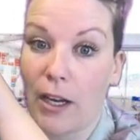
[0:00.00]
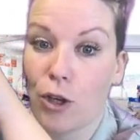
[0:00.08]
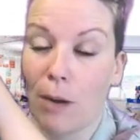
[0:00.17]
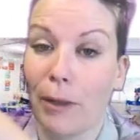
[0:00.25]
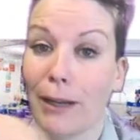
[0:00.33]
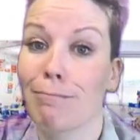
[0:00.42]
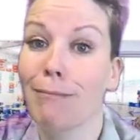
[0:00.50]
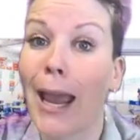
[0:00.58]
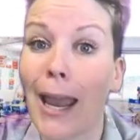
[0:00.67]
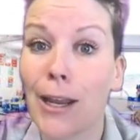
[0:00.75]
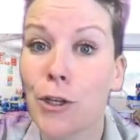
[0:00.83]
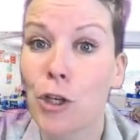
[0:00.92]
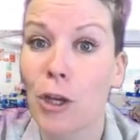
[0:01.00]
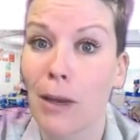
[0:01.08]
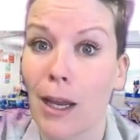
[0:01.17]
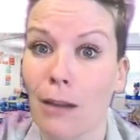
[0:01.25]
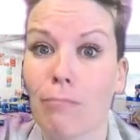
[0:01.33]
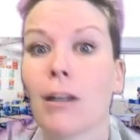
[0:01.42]
and I'm like, hey,
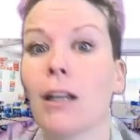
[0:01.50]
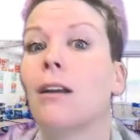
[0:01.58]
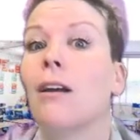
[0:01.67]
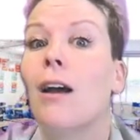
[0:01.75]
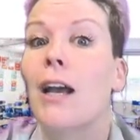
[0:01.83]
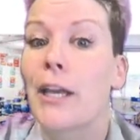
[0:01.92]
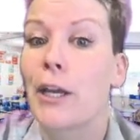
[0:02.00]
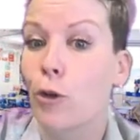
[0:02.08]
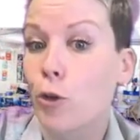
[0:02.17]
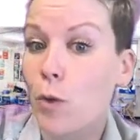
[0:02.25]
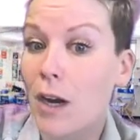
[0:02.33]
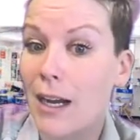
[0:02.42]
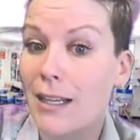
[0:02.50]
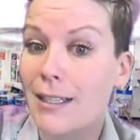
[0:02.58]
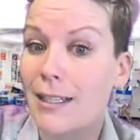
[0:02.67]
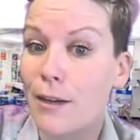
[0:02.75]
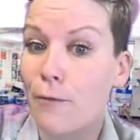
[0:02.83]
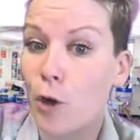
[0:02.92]
Jimmy, here's what I
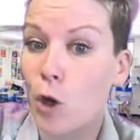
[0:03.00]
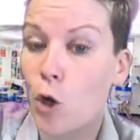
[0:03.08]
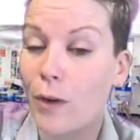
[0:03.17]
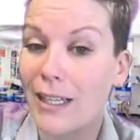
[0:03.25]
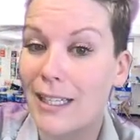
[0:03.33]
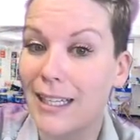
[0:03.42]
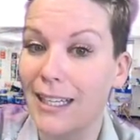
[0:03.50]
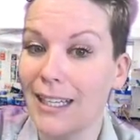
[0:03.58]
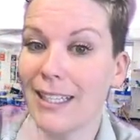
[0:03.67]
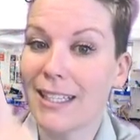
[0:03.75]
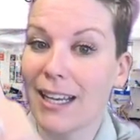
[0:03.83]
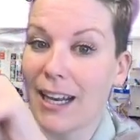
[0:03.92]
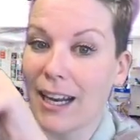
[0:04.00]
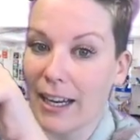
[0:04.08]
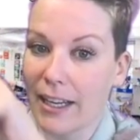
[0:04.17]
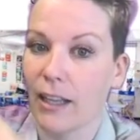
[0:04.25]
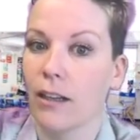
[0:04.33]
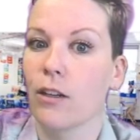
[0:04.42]
see for quizzes, and I
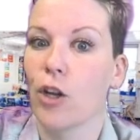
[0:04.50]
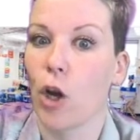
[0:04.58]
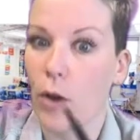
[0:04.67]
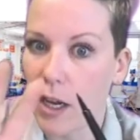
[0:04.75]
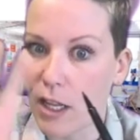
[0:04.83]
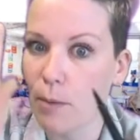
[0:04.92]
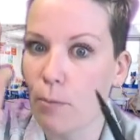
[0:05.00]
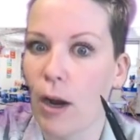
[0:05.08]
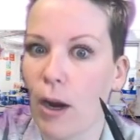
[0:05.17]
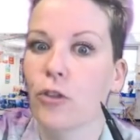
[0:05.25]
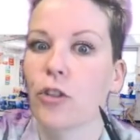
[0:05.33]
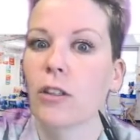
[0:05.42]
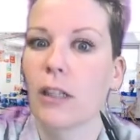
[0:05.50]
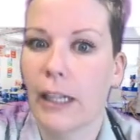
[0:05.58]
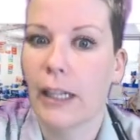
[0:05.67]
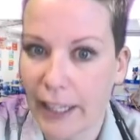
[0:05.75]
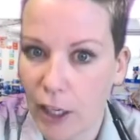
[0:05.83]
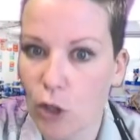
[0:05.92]
can, in the browser,
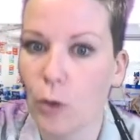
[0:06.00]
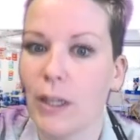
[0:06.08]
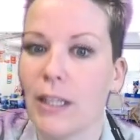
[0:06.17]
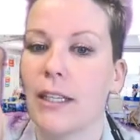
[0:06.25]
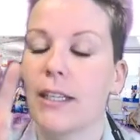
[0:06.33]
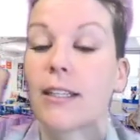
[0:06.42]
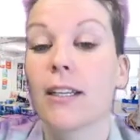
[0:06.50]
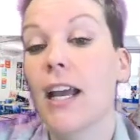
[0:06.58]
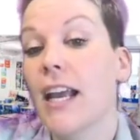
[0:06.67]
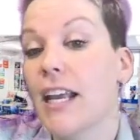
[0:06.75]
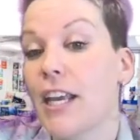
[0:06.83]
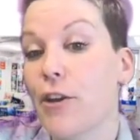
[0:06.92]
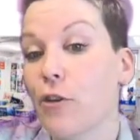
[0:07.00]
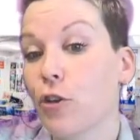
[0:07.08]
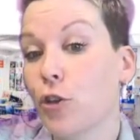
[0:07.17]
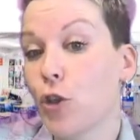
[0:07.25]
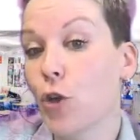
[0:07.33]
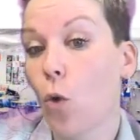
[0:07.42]
click quizzes.
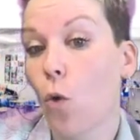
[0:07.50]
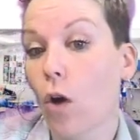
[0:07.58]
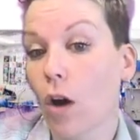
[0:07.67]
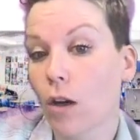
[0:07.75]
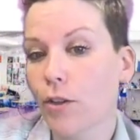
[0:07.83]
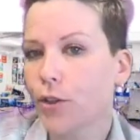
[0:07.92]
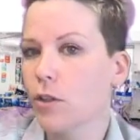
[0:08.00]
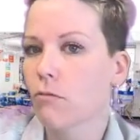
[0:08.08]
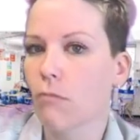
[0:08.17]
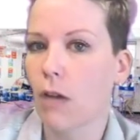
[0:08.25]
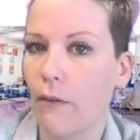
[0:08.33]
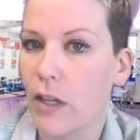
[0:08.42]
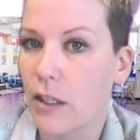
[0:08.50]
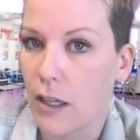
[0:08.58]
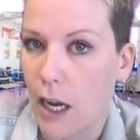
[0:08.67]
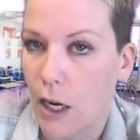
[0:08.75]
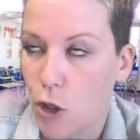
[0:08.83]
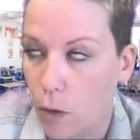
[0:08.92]
Here's yours, obviously
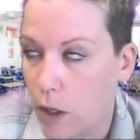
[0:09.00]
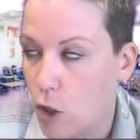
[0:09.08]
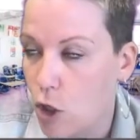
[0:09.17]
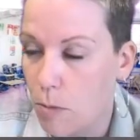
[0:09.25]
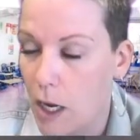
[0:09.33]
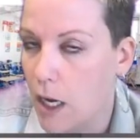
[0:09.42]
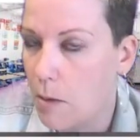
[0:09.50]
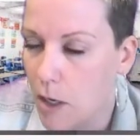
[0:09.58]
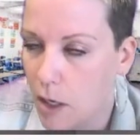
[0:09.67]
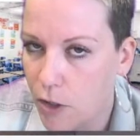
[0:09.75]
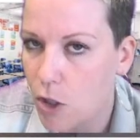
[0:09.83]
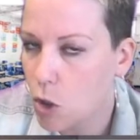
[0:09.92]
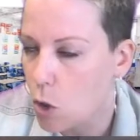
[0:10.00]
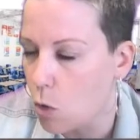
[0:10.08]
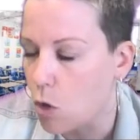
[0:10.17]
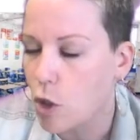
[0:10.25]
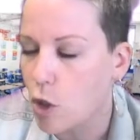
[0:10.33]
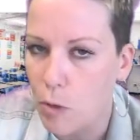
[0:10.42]
not showing Jimmy anybody else's
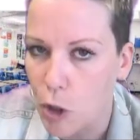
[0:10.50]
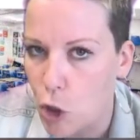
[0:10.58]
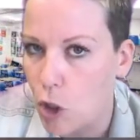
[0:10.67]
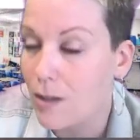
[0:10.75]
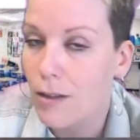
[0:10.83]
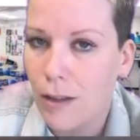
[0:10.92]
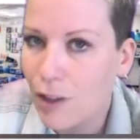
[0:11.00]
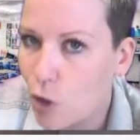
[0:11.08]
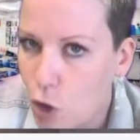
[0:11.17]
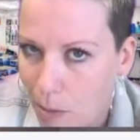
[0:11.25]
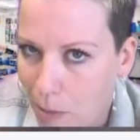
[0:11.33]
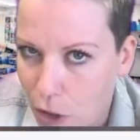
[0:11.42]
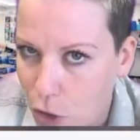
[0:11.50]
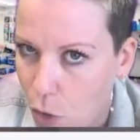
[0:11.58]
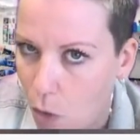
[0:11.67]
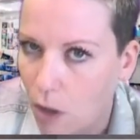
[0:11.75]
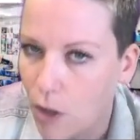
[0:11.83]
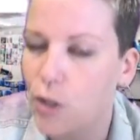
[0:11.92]
scores, but just little Jimmy's
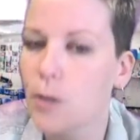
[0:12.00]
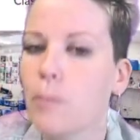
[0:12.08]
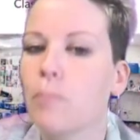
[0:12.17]
scores,